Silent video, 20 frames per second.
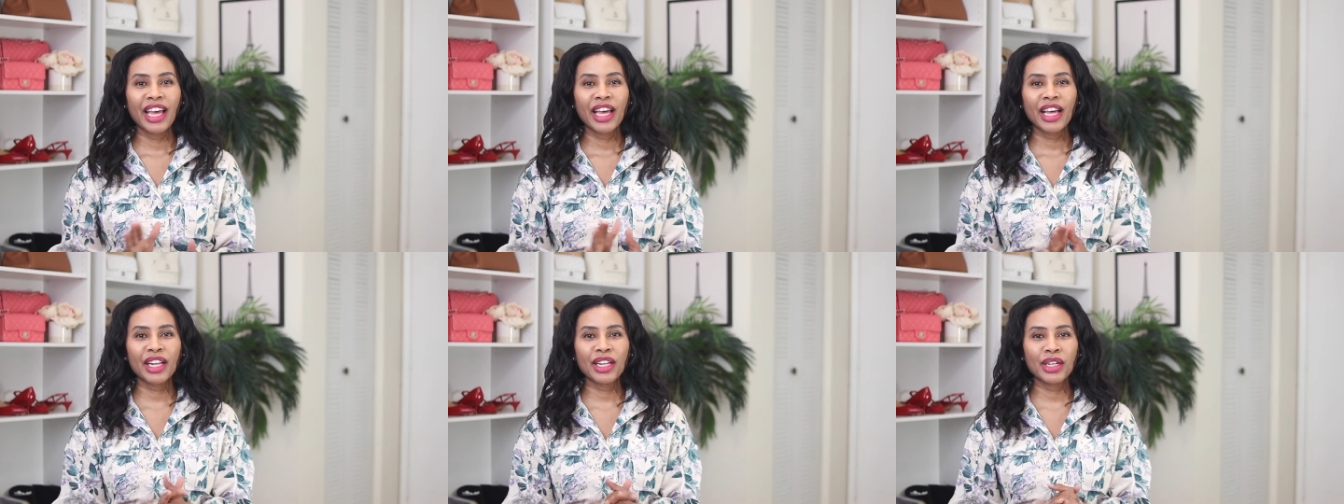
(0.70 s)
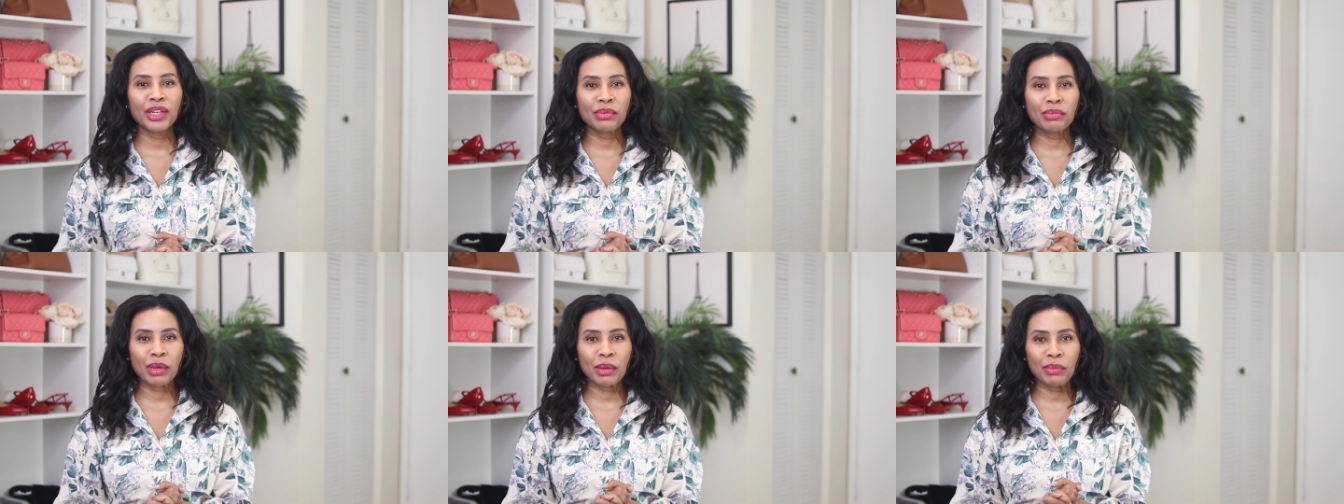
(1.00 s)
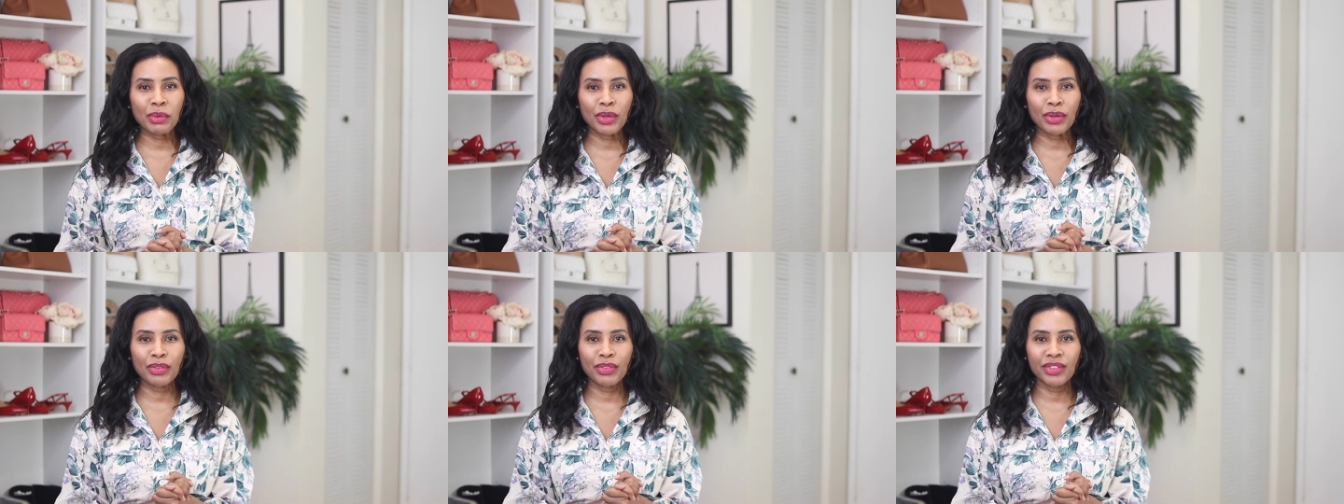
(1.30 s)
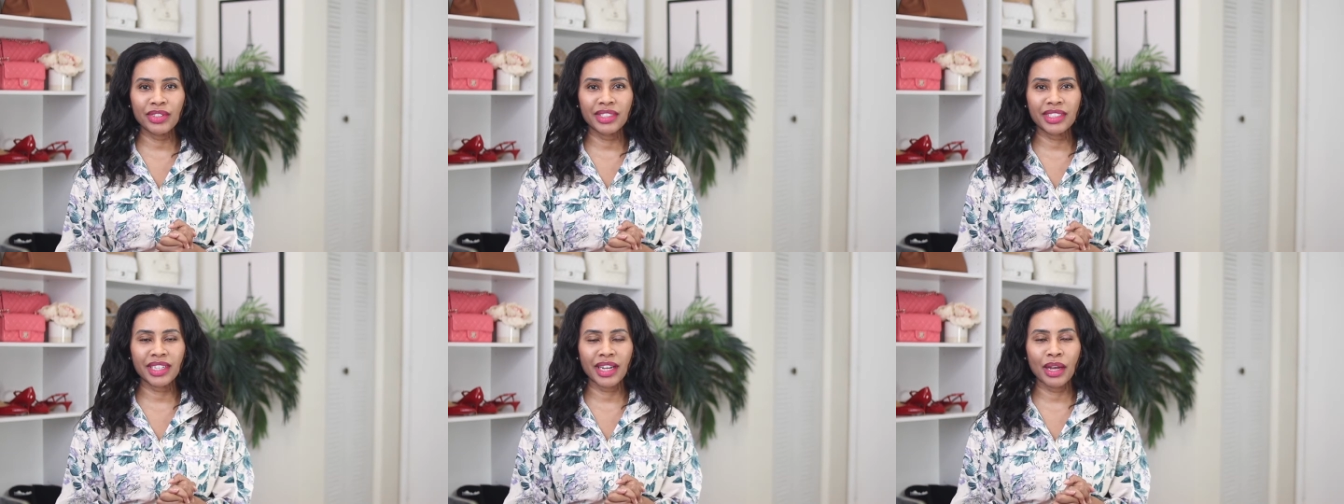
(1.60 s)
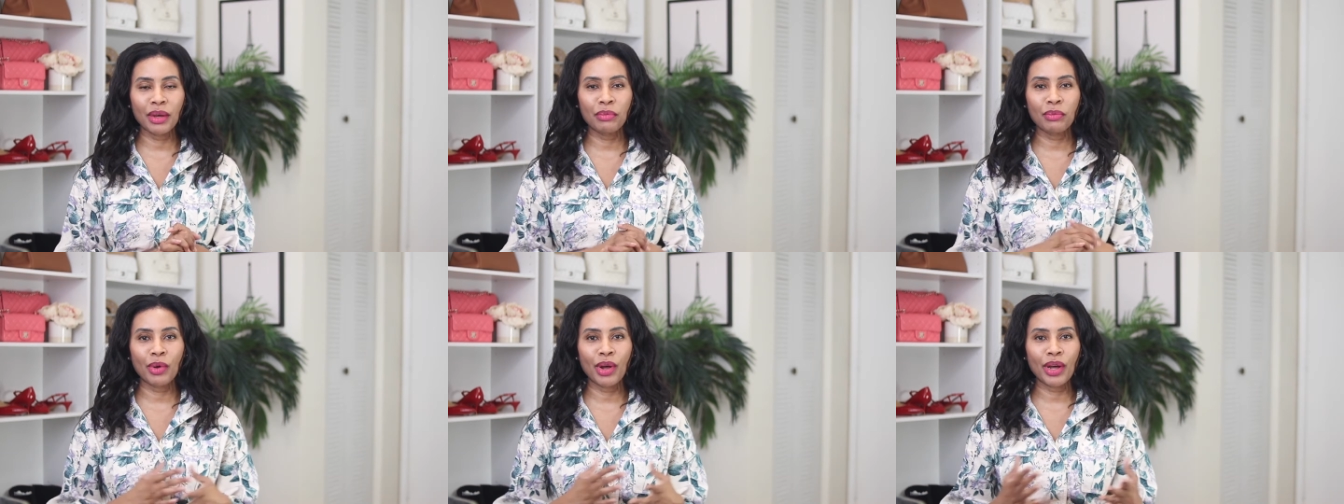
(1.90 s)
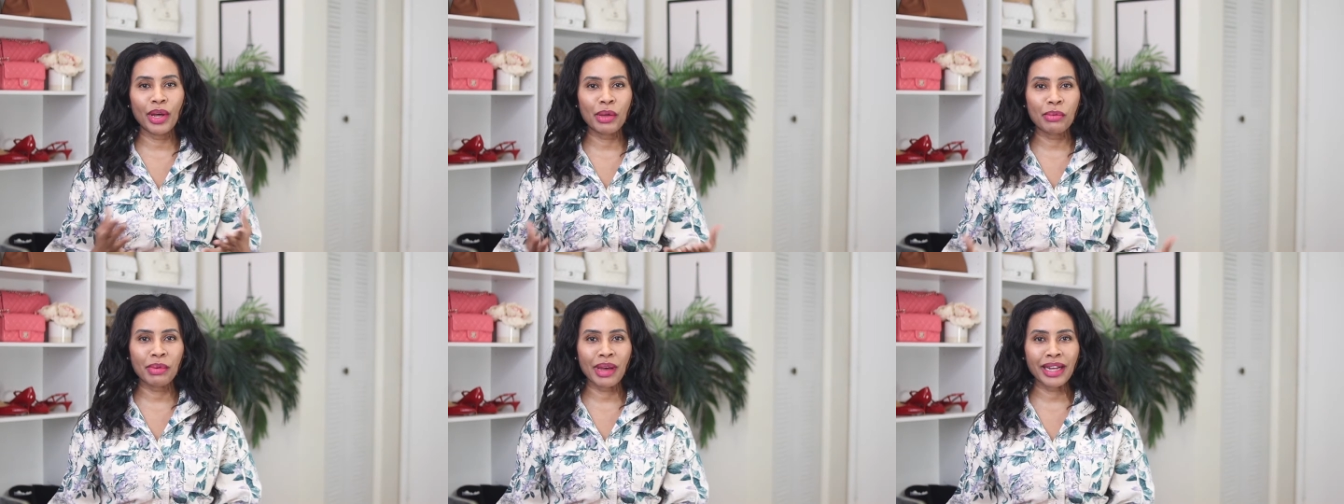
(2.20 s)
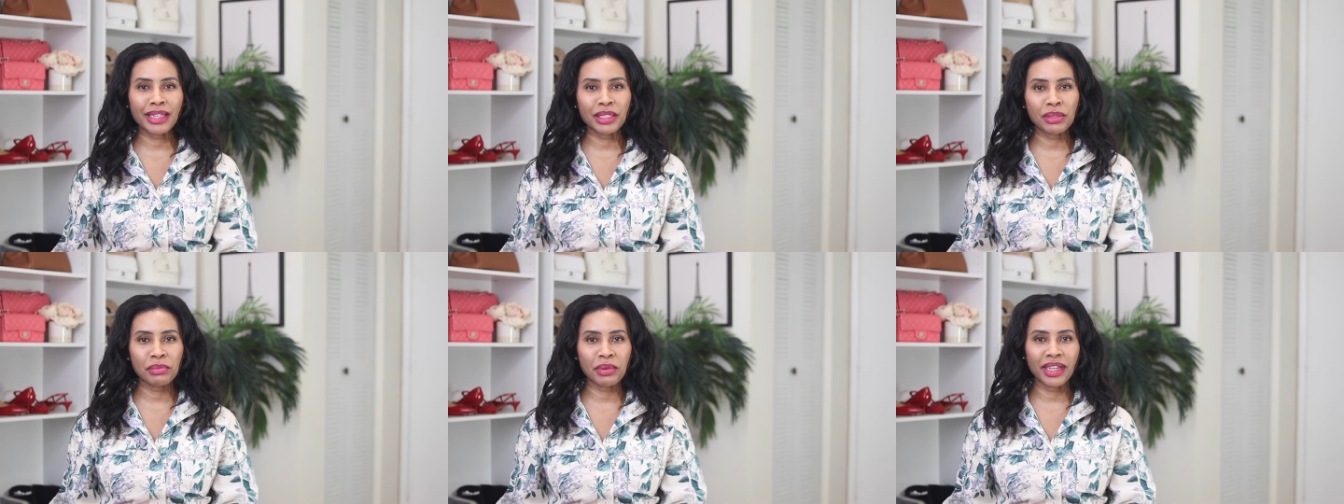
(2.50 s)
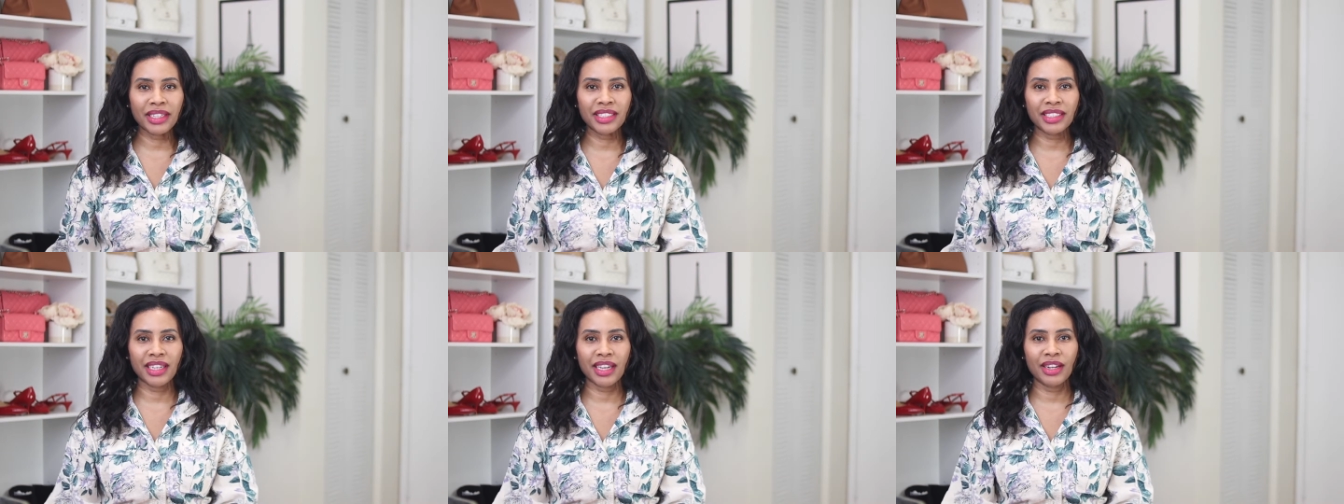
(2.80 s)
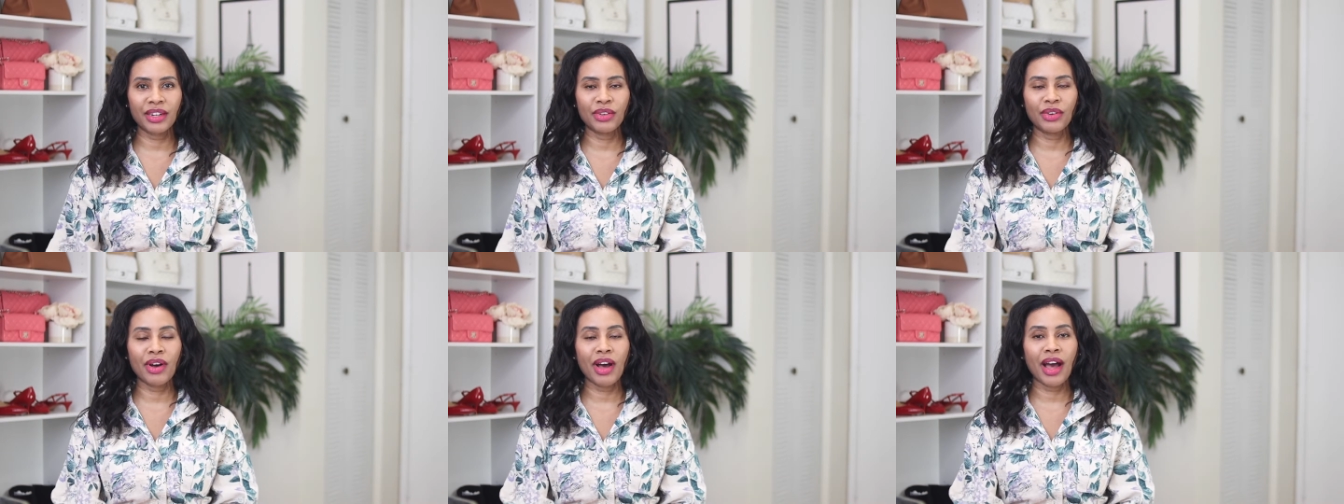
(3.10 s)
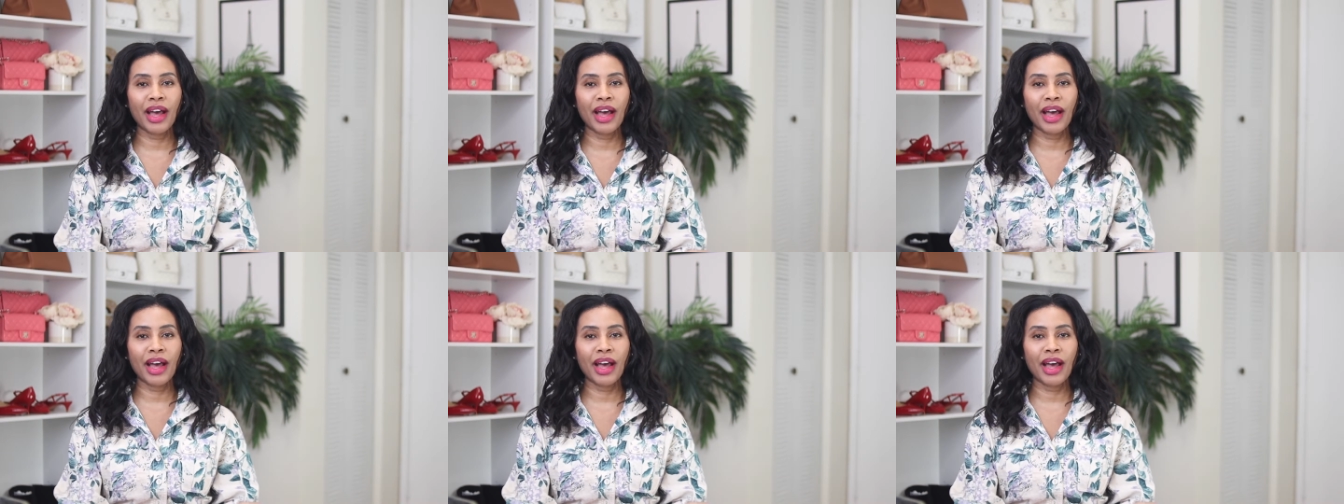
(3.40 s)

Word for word: Hello my beautiful gem, welcome back to my channel.